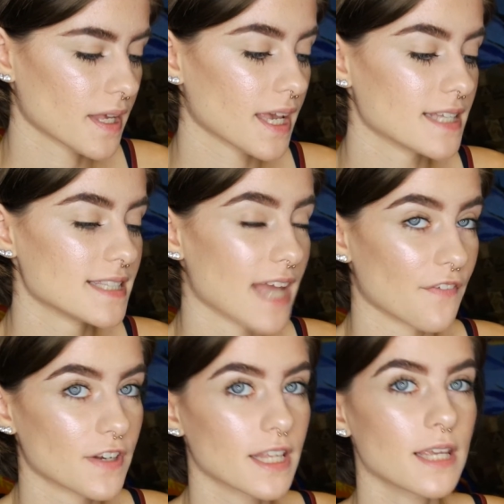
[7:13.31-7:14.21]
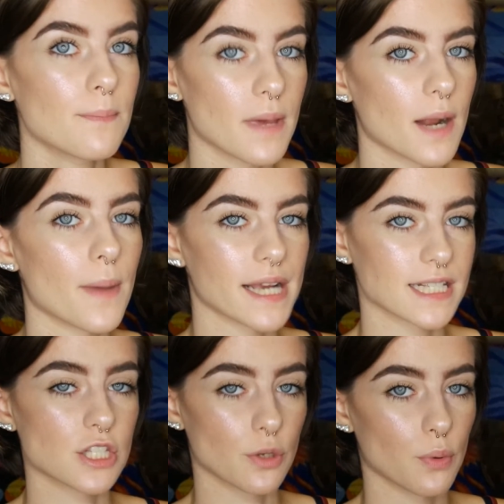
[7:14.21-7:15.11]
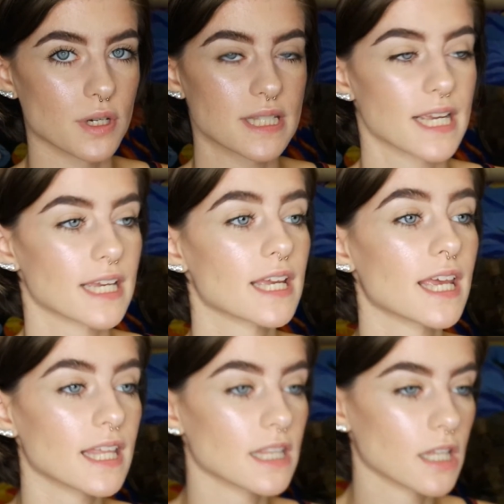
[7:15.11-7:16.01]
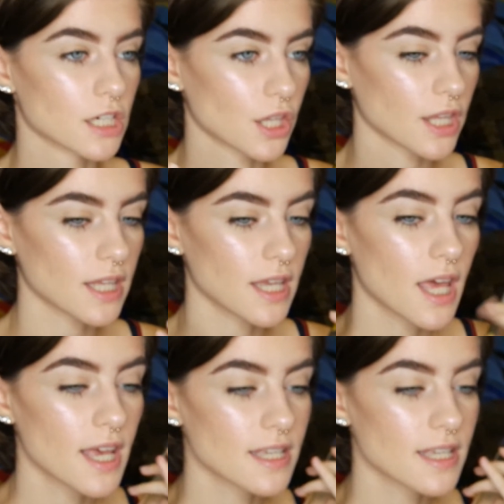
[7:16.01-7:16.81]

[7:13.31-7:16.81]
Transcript: it definitely minimizes your pores. Like, it literally